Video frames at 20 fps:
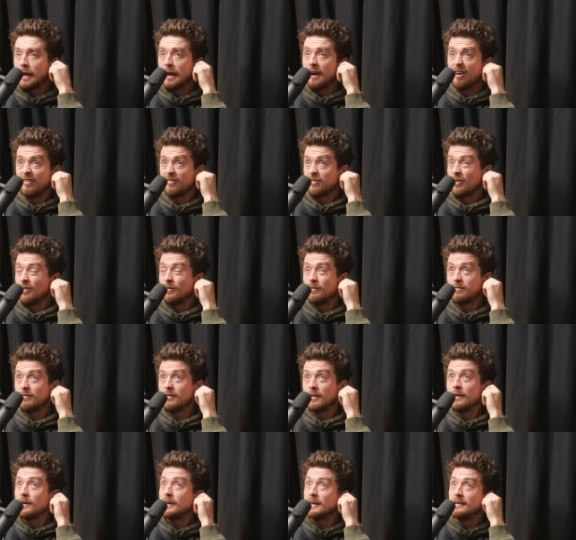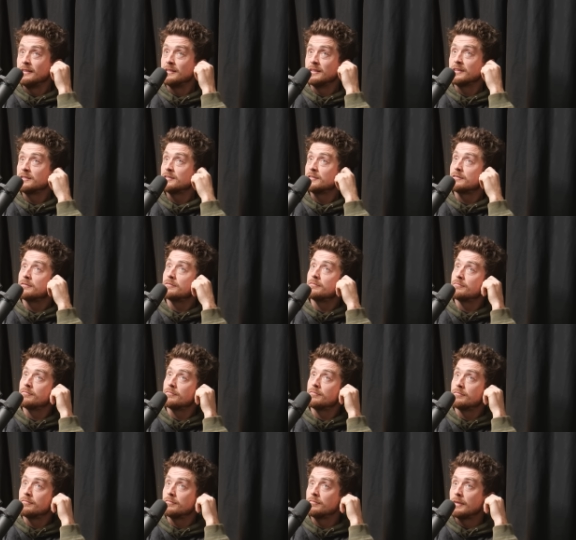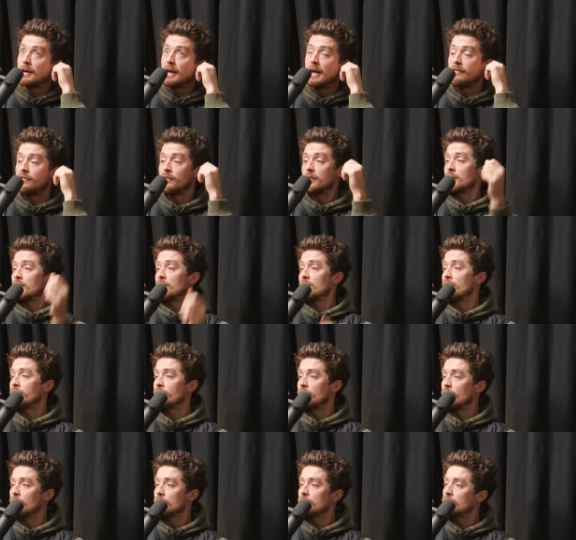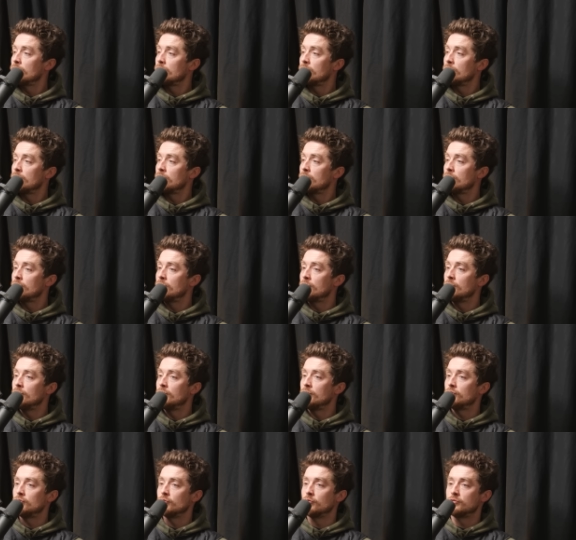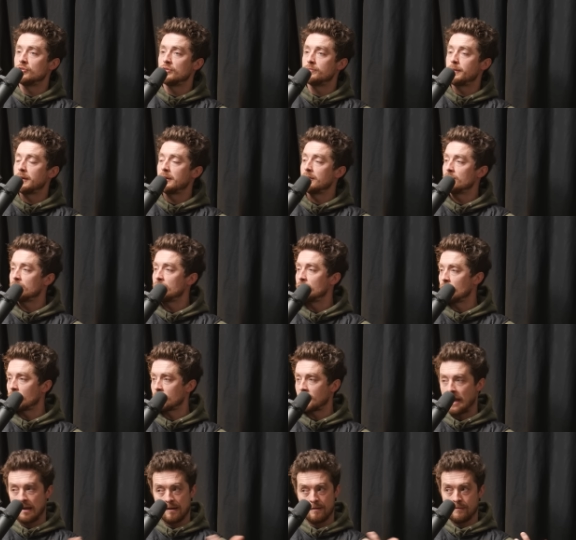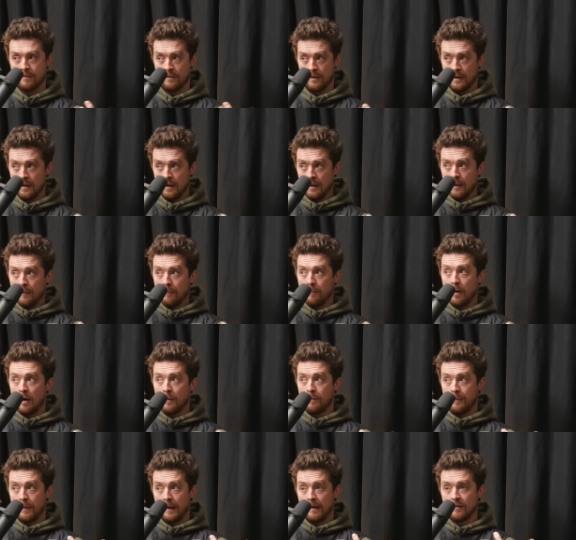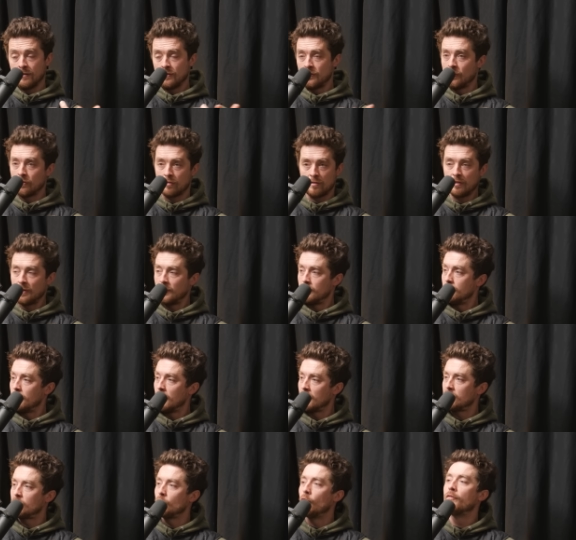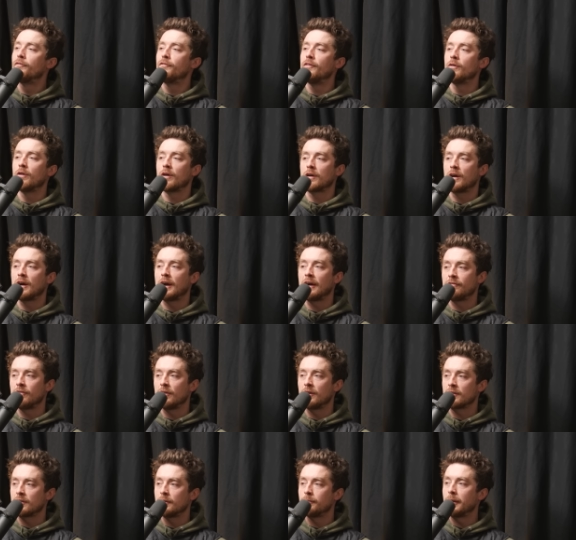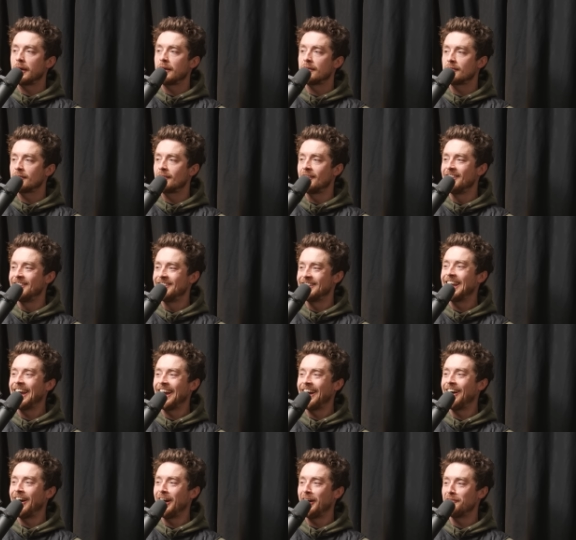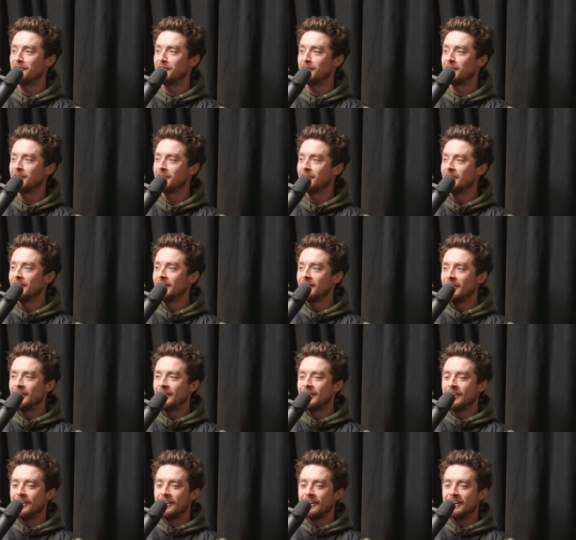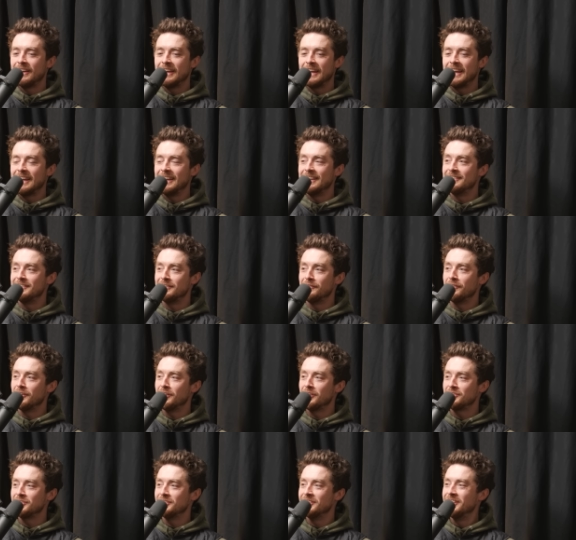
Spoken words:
Yeah, I've got the easiest ever because I've got George's parents' dogs and my parents' dogs, so I sort of feel like I have the best. I have a easy version.